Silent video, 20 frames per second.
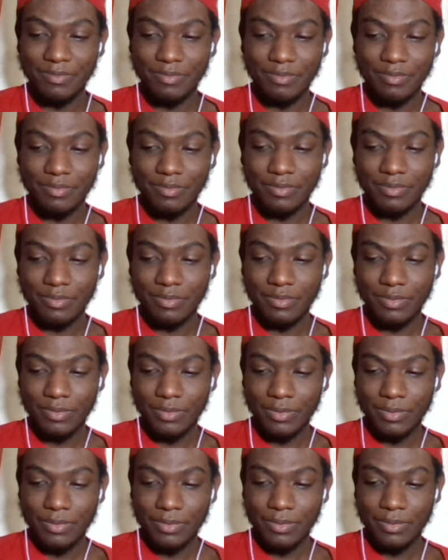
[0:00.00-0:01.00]

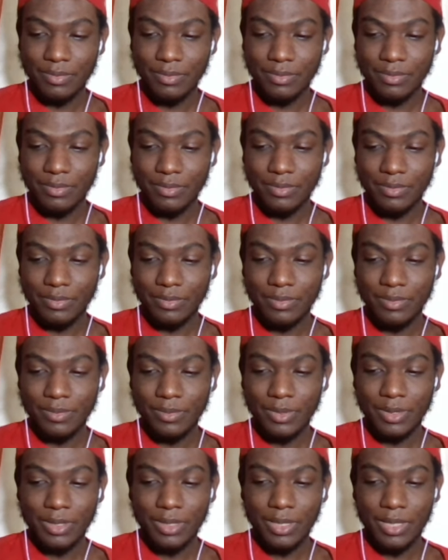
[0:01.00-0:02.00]

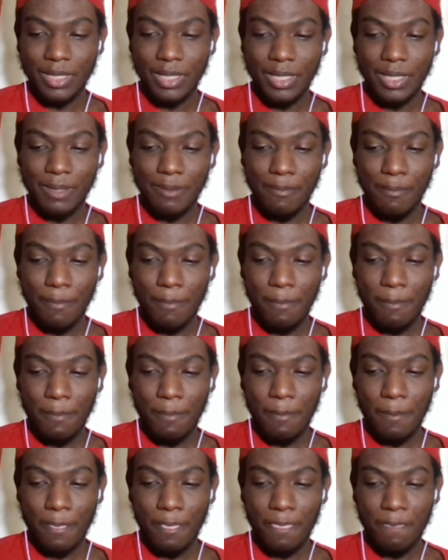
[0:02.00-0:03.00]

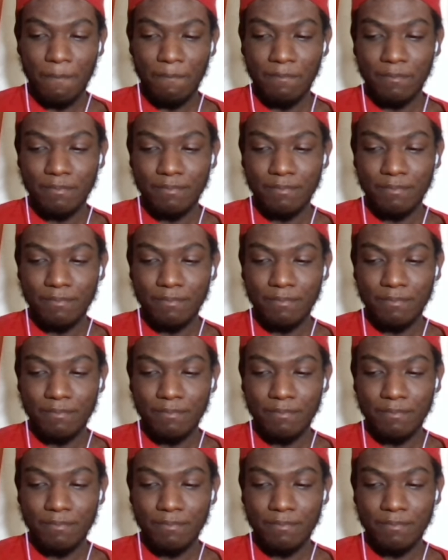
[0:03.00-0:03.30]
[no speech]